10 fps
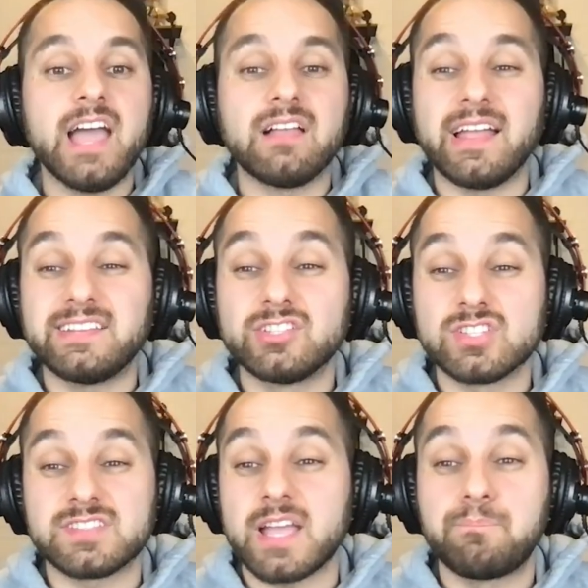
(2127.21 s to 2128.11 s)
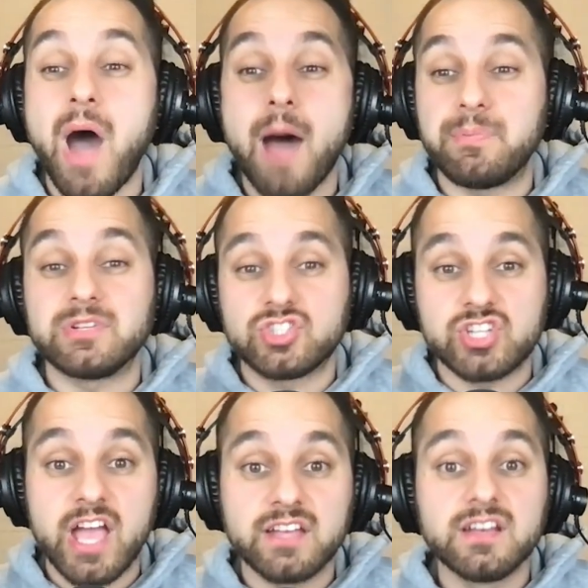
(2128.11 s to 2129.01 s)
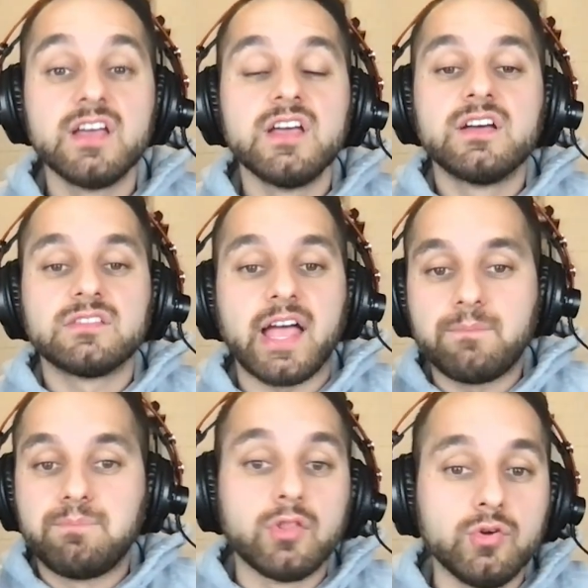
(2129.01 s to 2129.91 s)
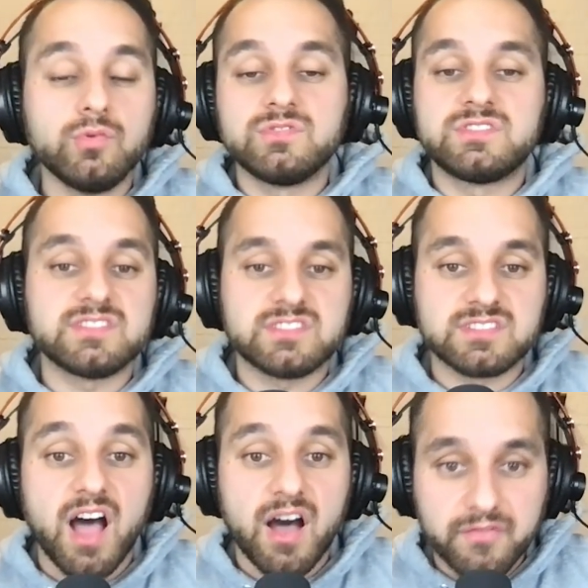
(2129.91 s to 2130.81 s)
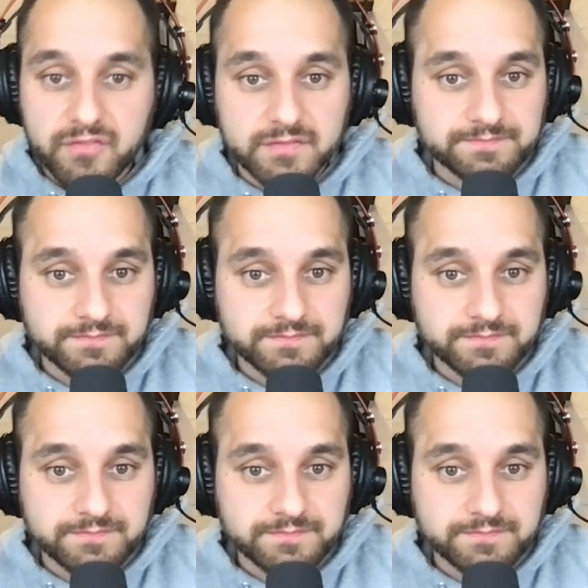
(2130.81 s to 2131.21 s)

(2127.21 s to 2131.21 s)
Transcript: Yeah, like they're just like popping shit, like balloons and stuff.